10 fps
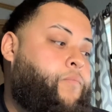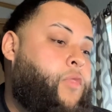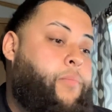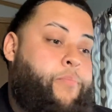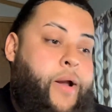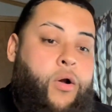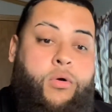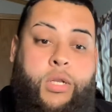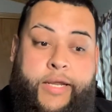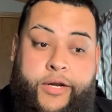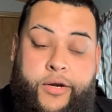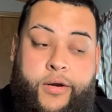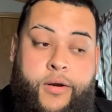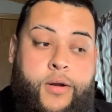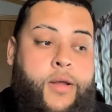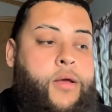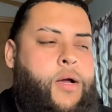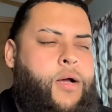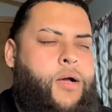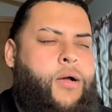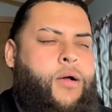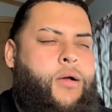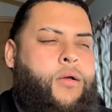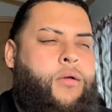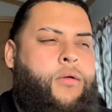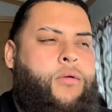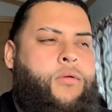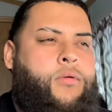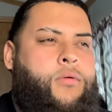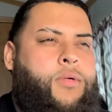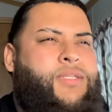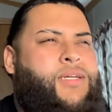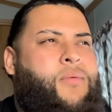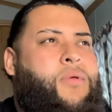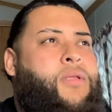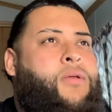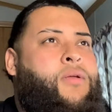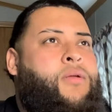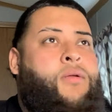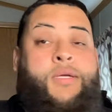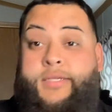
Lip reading: The barrel cleaner. What does it come with?